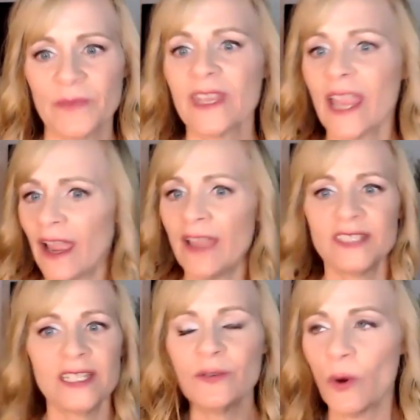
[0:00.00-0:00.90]
Yeah, I've
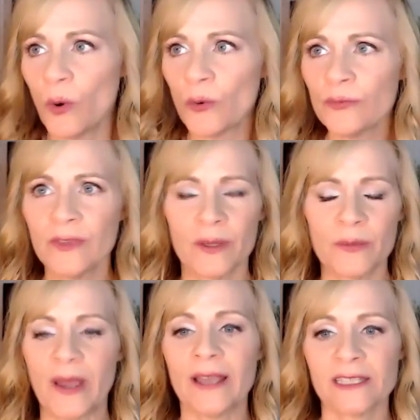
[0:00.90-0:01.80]
seen you own the
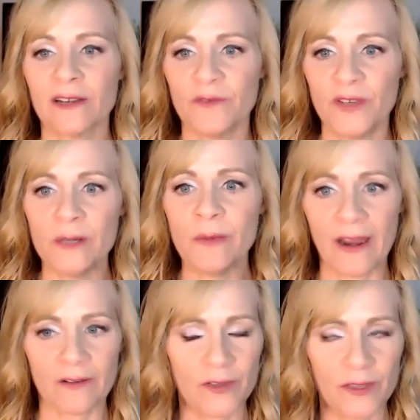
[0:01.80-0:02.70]
positive
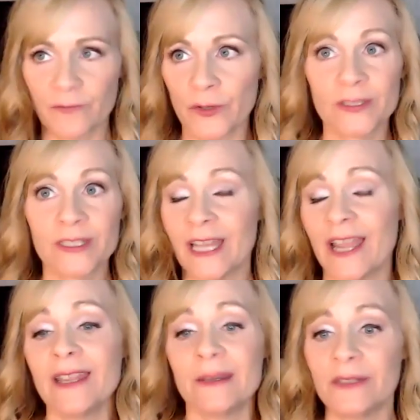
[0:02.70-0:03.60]
feedback for the first
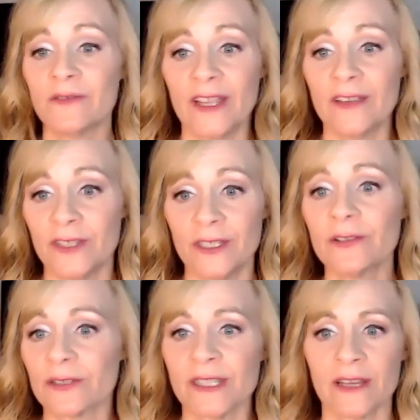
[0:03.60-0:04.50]
time in 5
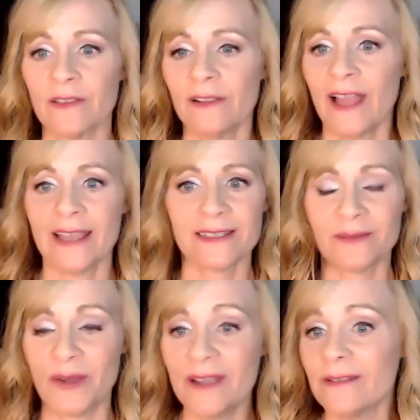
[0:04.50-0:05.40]
years, like in the last
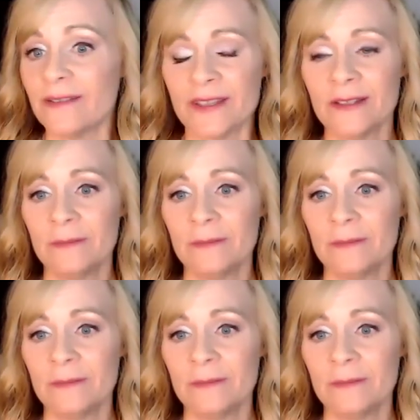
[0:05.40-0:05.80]
month.